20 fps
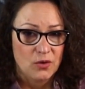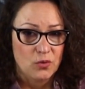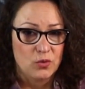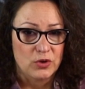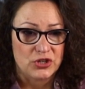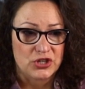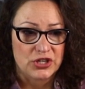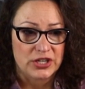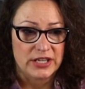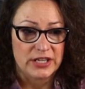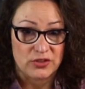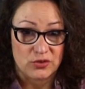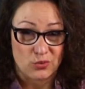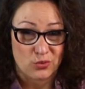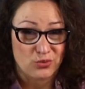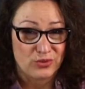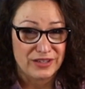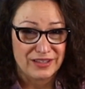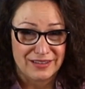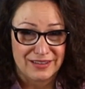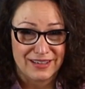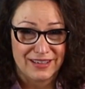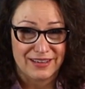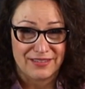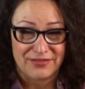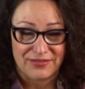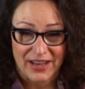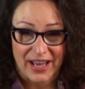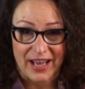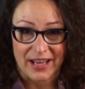which is really
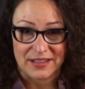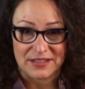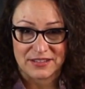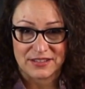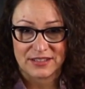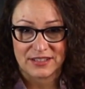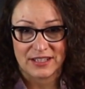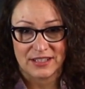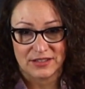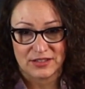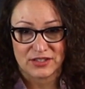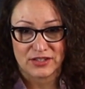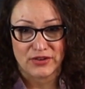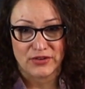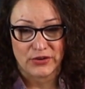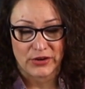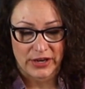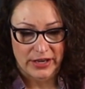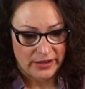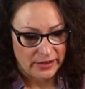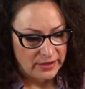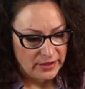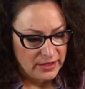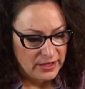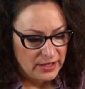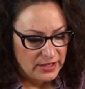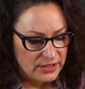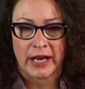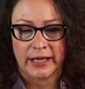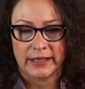fast considering.
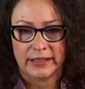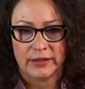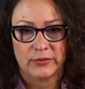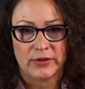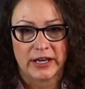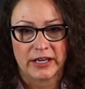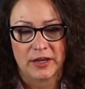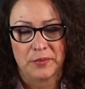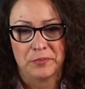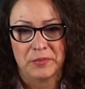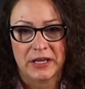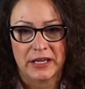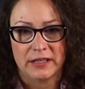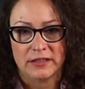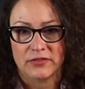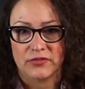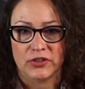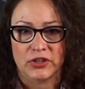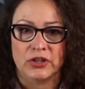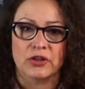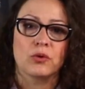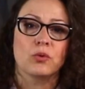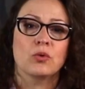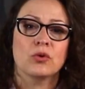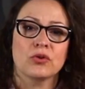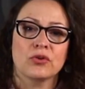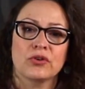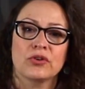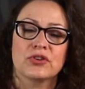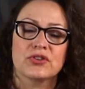Highly recommend, if you're going to
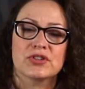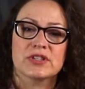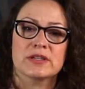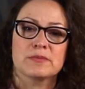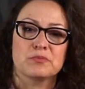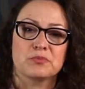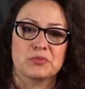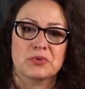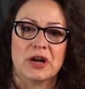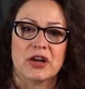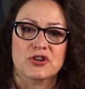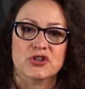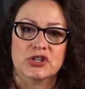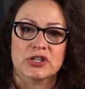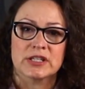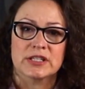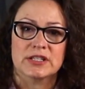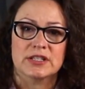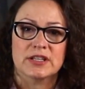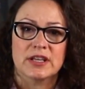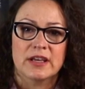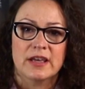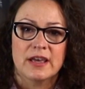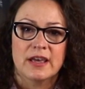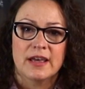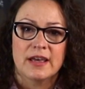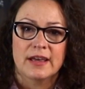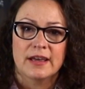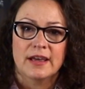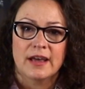order some brushes,
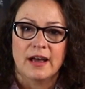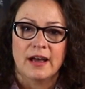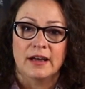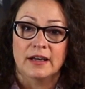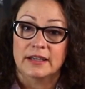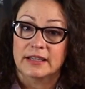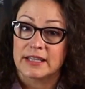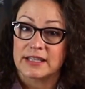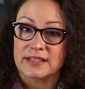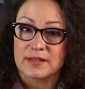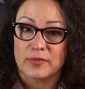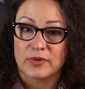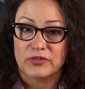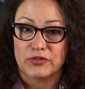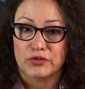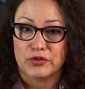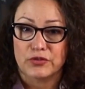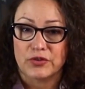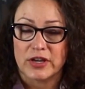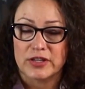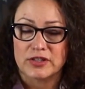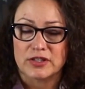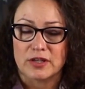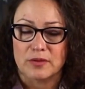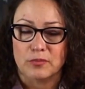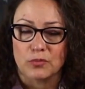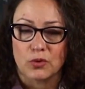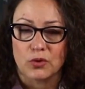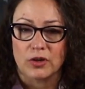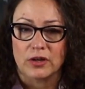get some of your friends
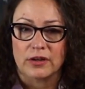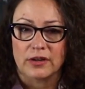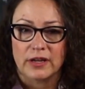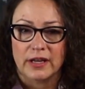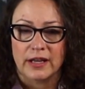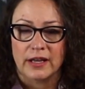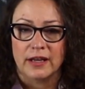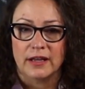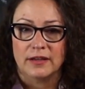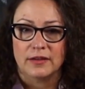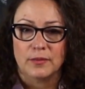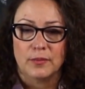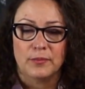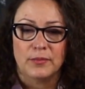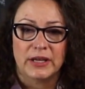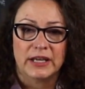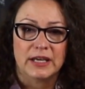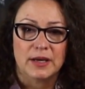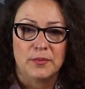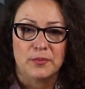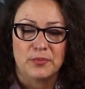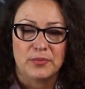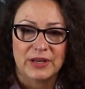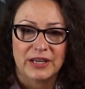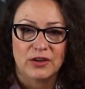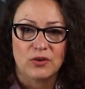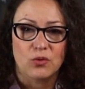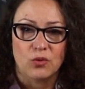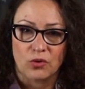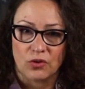on board and make a
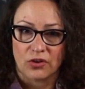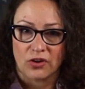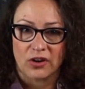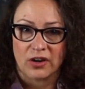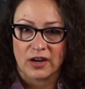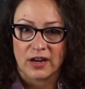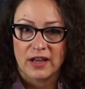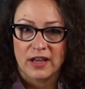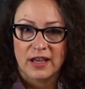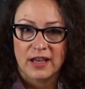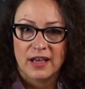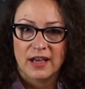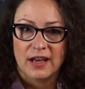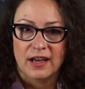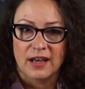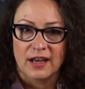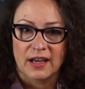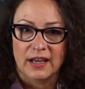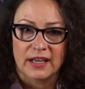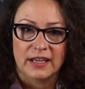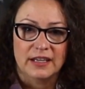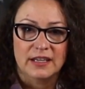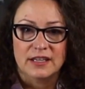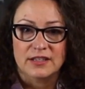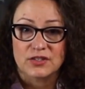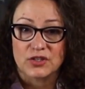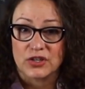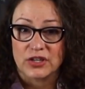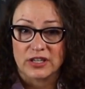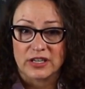big order so
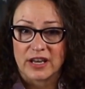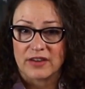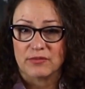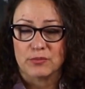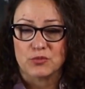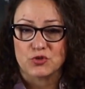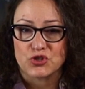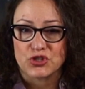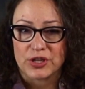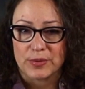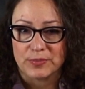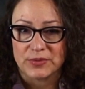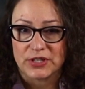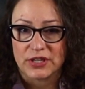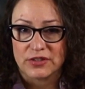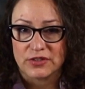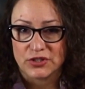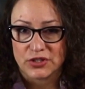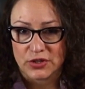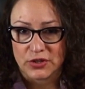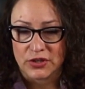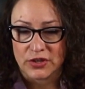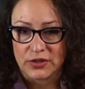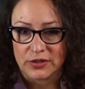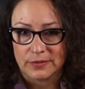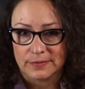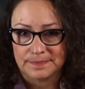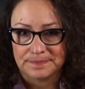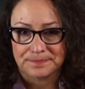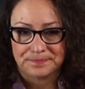you can have them shipped to
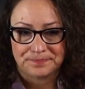you.